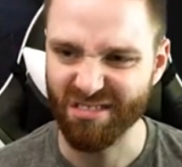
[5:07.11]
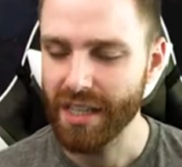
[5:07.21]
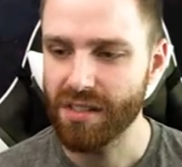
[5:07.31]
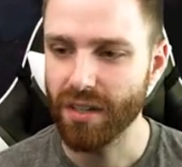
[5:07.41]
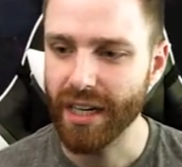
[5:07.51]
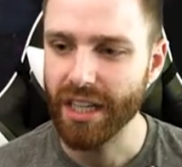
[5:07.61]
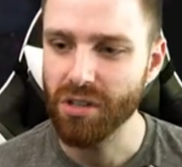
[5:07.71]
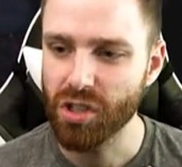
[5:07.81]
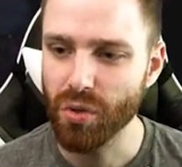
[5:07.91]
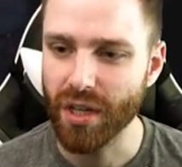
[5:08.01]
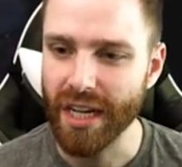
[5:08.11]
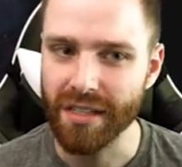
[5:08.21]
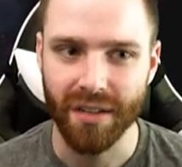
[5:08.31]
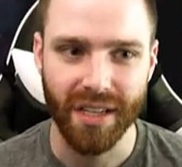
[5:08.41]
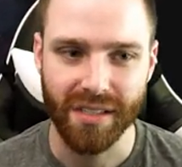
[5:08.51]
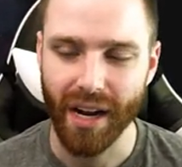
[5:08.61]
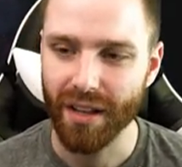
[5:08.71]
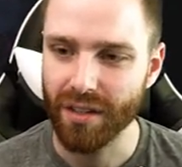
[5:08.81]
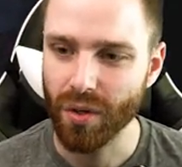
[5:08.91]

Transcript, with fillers: I still gotta use two keys on this side of the